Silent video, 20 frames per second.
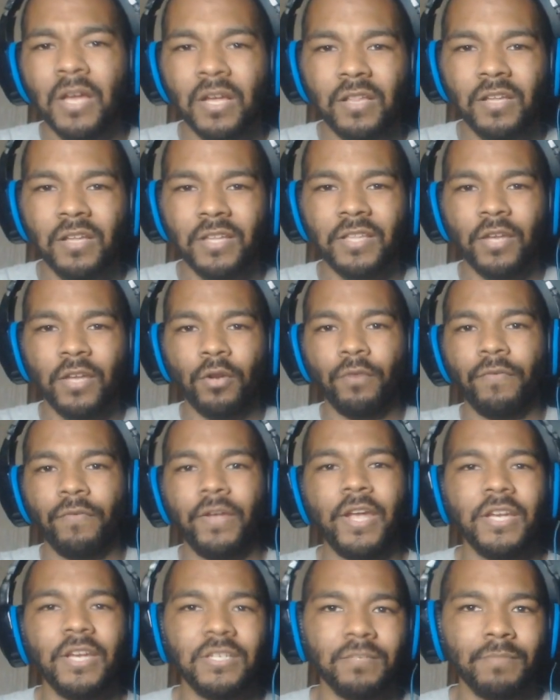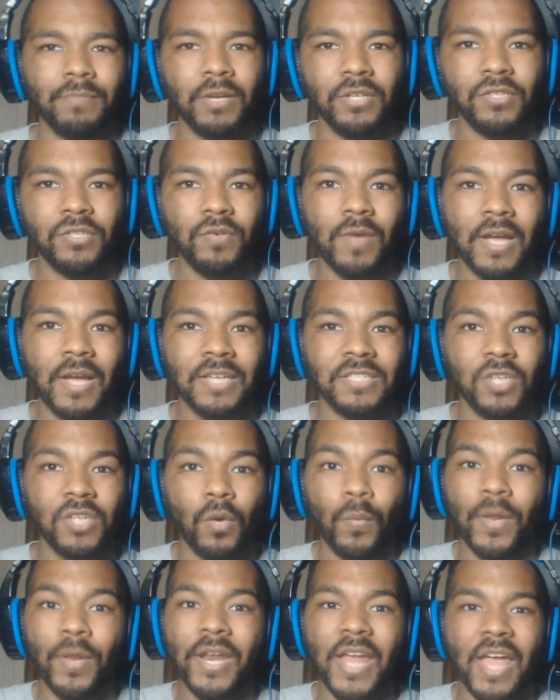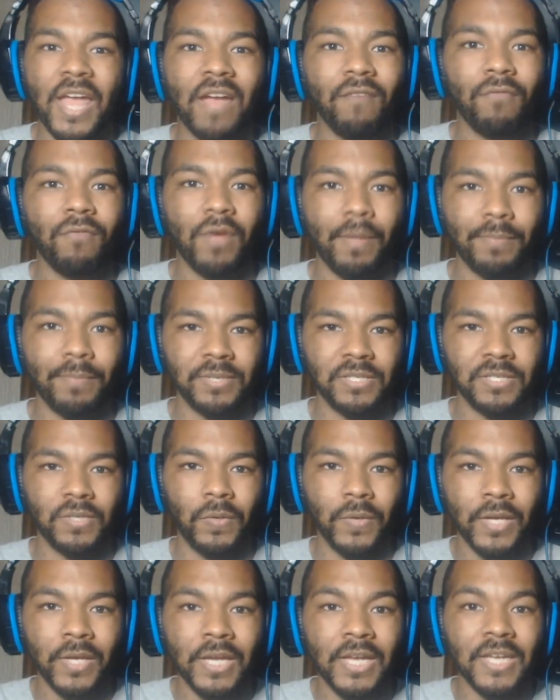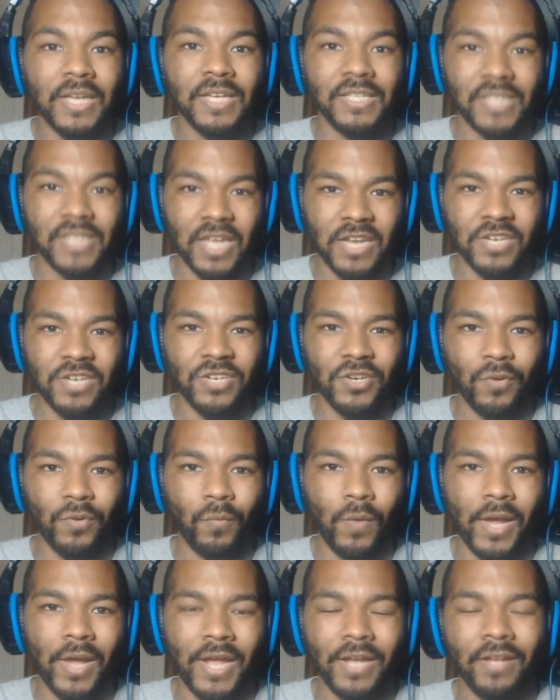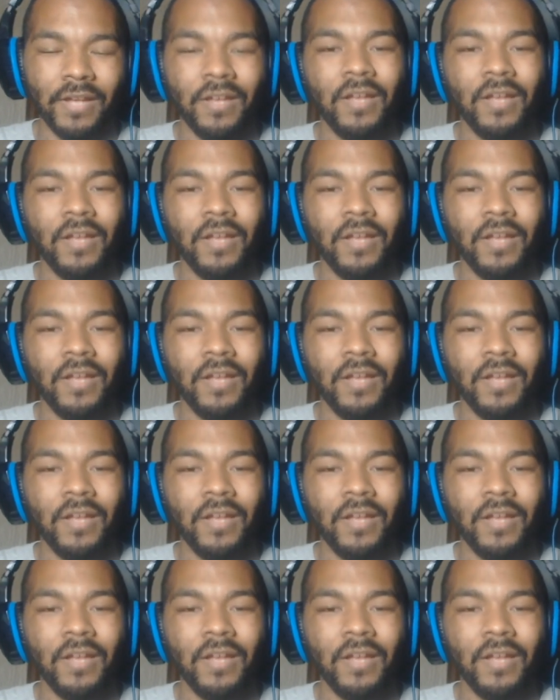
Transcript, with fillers: Click that notification bell so you guys know when every episode is heading your way.